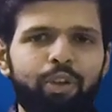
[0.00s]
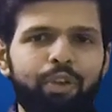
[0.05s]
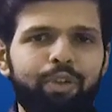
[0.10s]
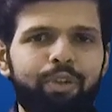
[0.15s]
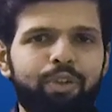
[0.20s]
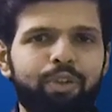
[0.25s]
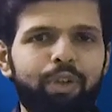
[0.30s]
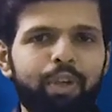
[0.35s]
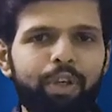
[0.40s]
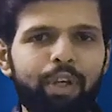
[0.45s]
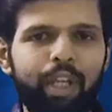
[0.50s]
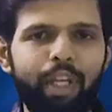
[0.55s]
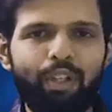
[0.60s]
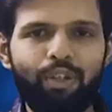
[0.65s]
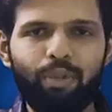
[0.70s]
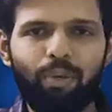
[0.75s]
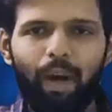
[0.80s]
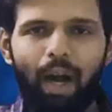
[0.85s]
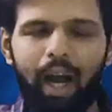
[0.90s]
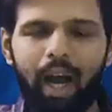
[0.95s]
So you need
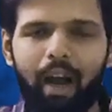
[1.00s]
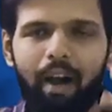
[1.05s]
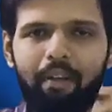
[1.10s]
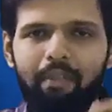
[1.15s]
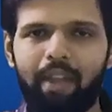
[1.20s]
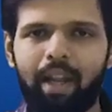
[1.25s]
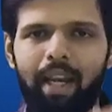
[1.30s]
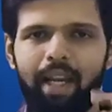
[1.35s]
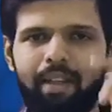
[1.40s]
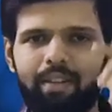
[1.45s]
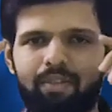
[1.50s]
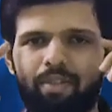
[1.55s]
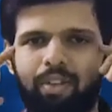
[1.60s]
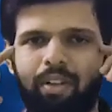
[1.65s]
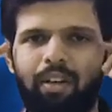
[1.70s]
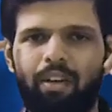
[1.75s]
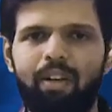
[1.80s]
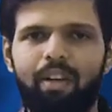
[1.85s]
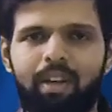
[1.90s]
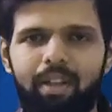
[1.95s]
to have that
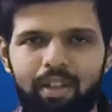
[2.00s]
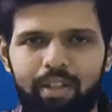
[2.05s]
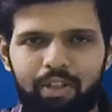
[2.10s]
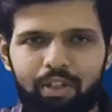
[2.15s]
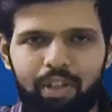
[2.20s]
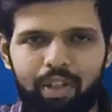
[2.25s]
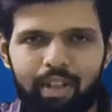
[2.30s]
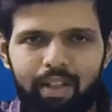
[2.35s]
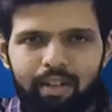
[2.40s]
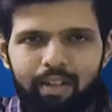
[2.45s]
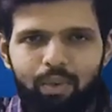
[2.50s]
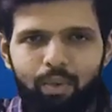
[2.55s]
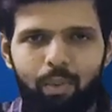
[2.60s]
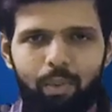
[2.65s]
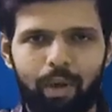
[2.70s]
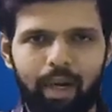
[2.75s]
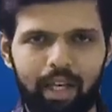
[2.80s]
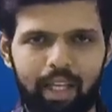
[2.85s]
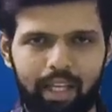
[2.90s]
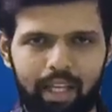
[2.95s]
extra conscience
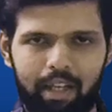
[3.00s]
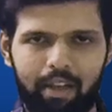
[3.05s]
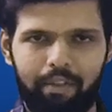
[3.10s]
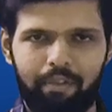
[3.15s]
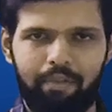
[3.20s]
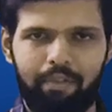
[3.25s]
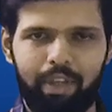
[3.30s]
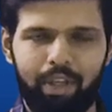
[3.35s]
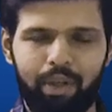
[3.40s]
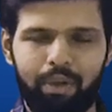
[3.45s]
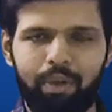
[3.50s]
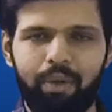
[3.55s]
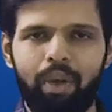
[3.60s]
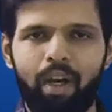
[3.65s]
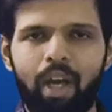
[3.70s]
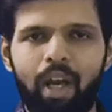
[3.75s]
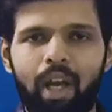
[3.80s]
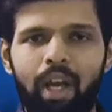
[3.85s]
working for you